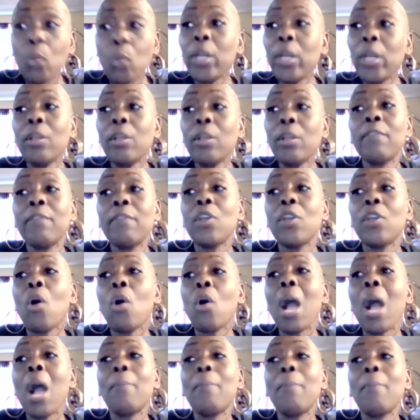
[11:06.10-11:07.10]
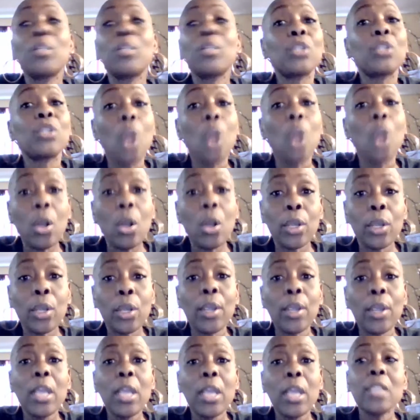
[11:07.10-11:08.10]
don't even know how much longer
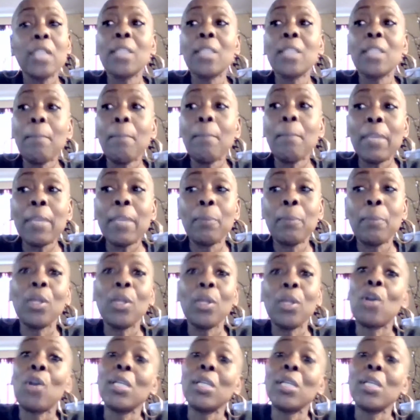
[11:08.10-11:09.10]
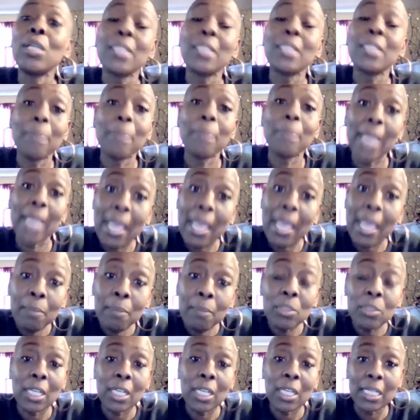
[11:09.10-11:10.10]
some people are going to be able
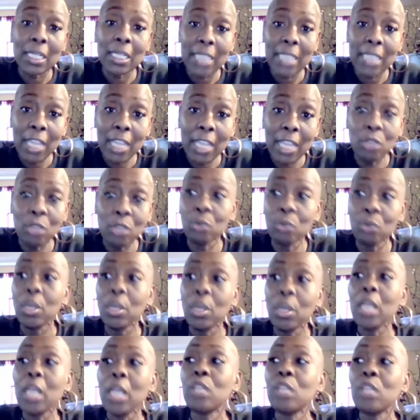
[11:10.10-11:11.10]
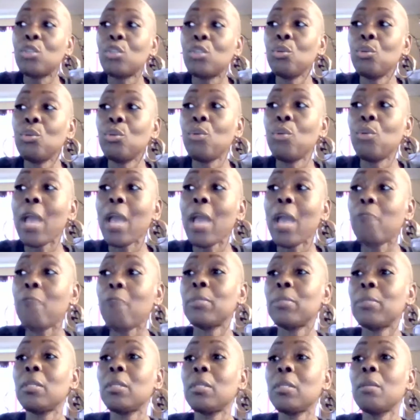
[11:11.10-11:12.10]
to continue to help
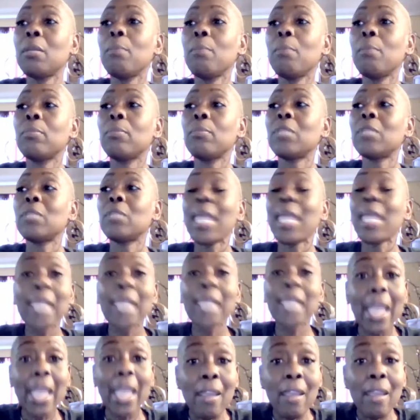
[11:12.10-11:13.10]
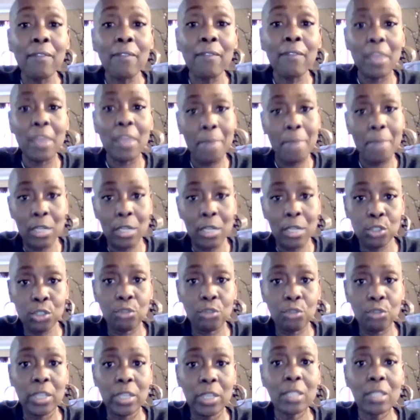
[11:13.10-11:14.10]
take care of their
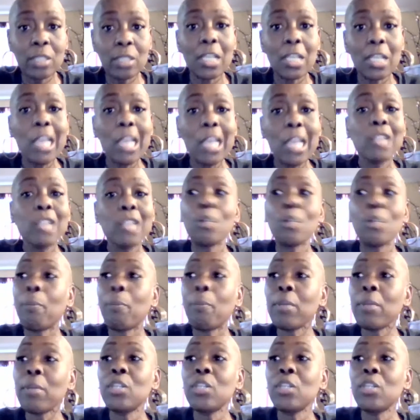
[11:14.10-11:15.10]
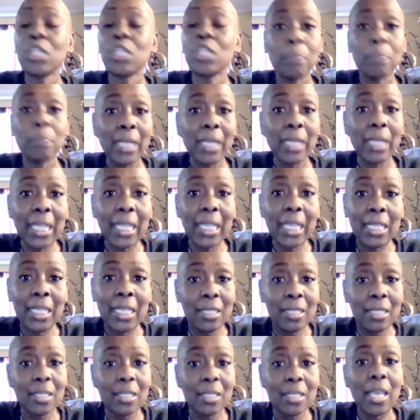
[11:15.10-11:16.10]
ministries. So preachers,
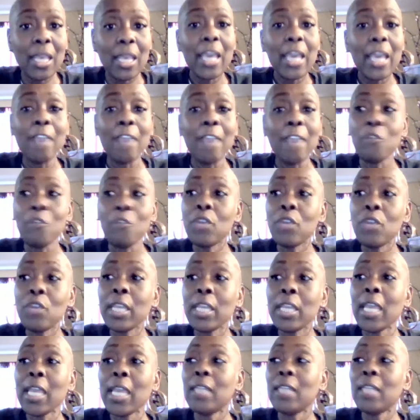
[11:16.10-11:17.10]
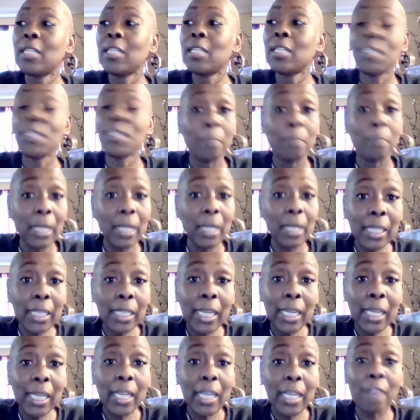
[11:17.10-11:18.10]
please, if you can get
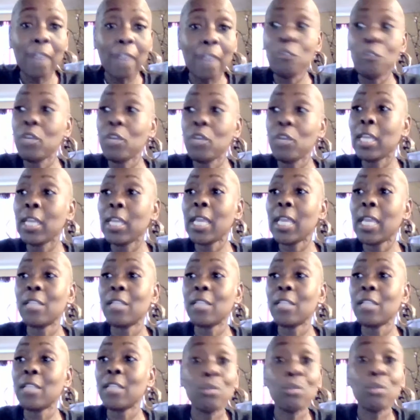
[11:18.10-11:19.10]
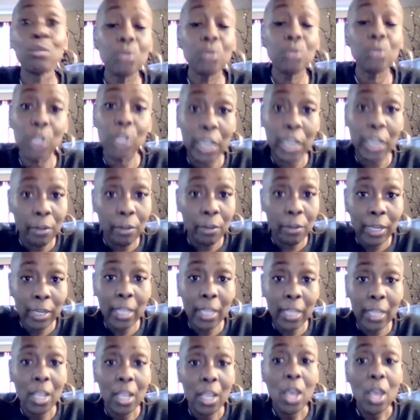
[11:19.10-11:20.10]
disability, if you can get Social Security,